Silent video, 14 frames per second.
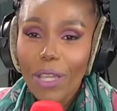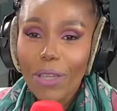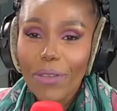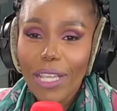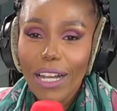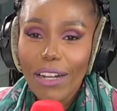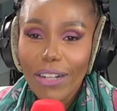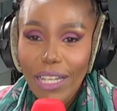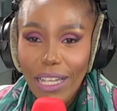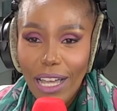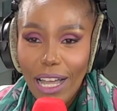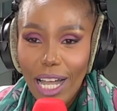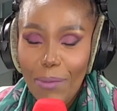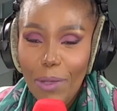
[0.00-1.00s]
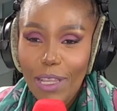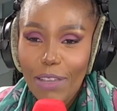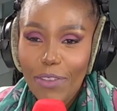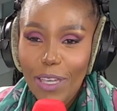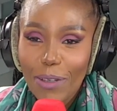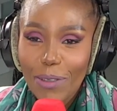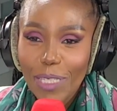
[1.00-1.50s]
Nyeri, I'm
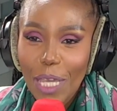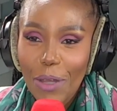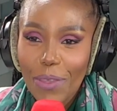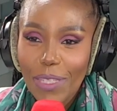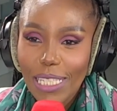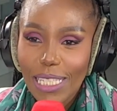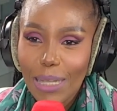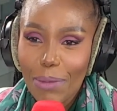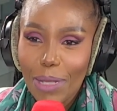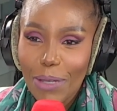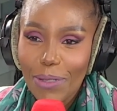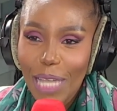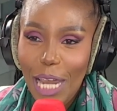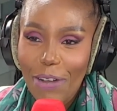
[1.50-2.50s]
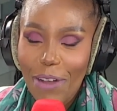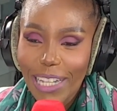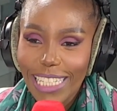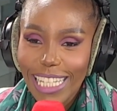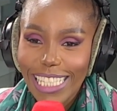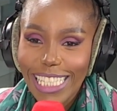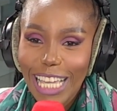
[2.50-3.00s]
Olivia Otieno. This is Double O Direct,
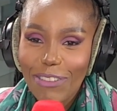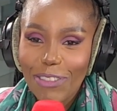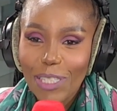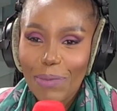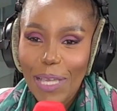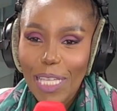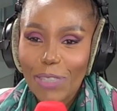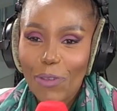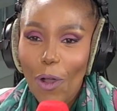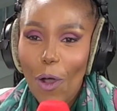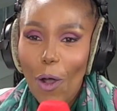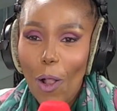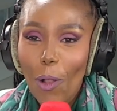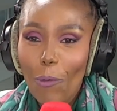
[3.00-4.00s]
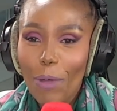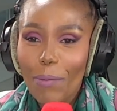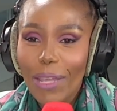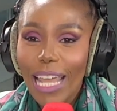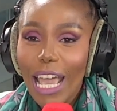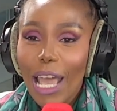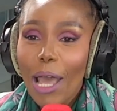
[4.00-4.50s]
a safe space for all
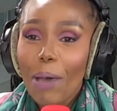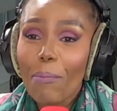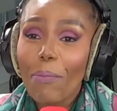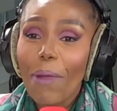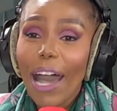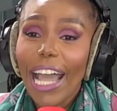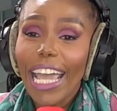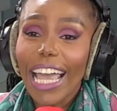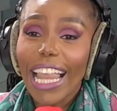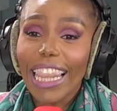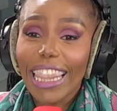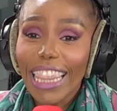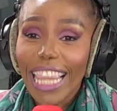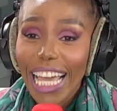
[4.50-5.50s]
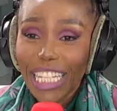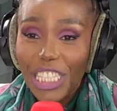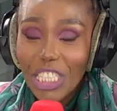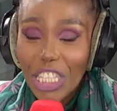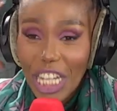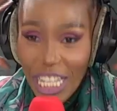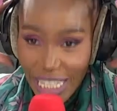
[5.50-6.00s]
women by
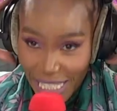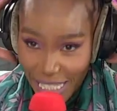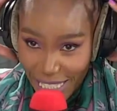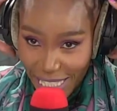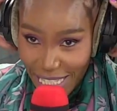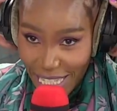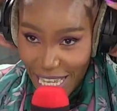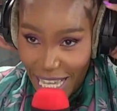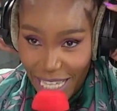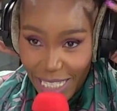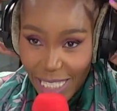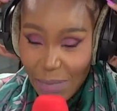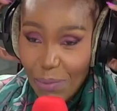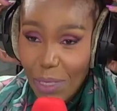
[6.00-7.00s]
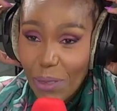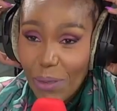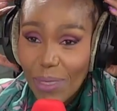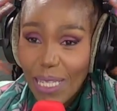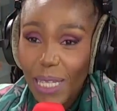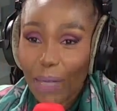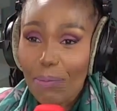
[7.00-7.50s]
legends. Yes,
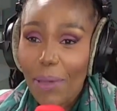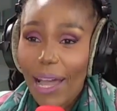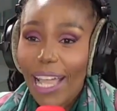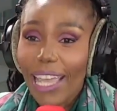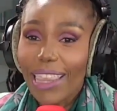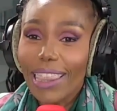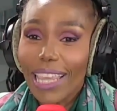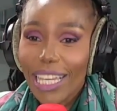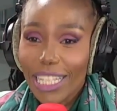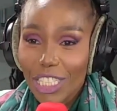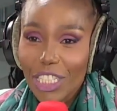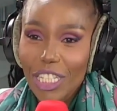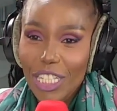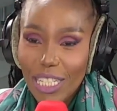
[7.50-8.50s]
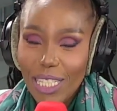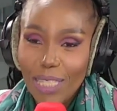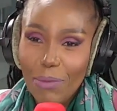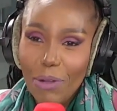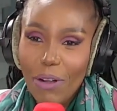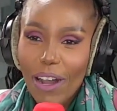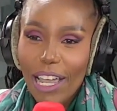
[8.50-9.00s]
music by legends.
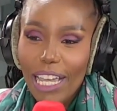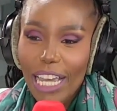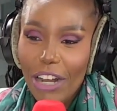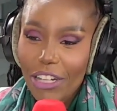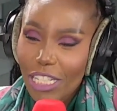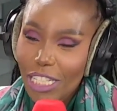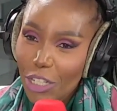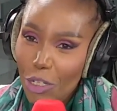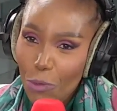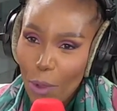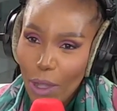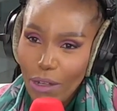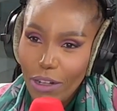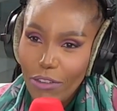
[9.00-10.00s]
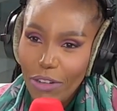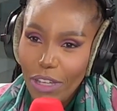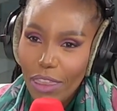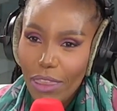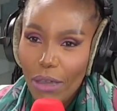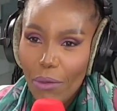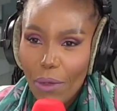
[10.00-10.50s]
Mariah Carey, just heard one.
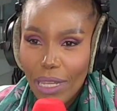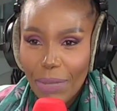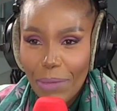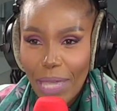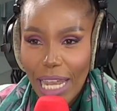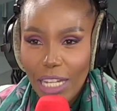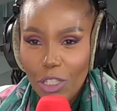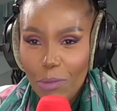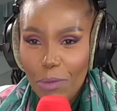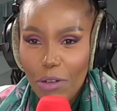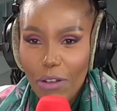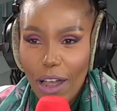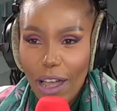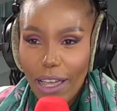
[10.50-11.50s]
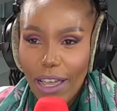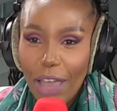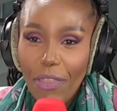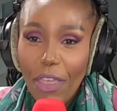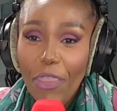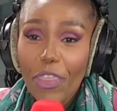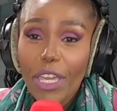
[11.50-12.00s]
Aretha, we're going to be heading to Mariah, and
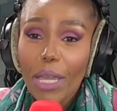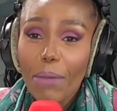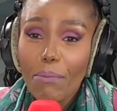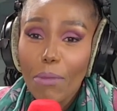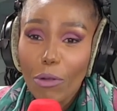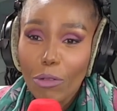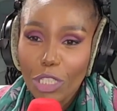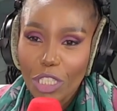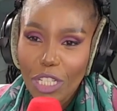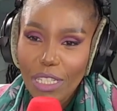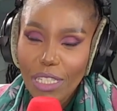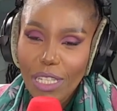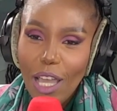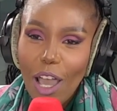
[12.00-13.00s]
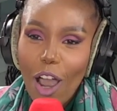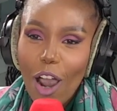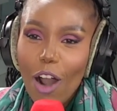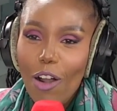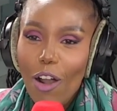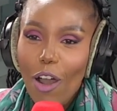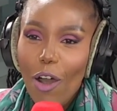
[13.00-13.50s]
then the emotions
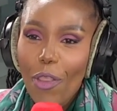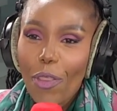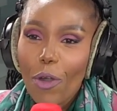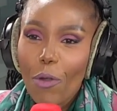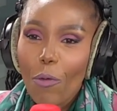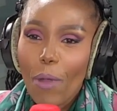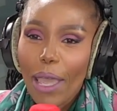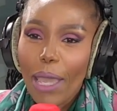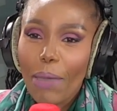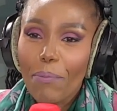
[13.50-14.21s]
are on the way.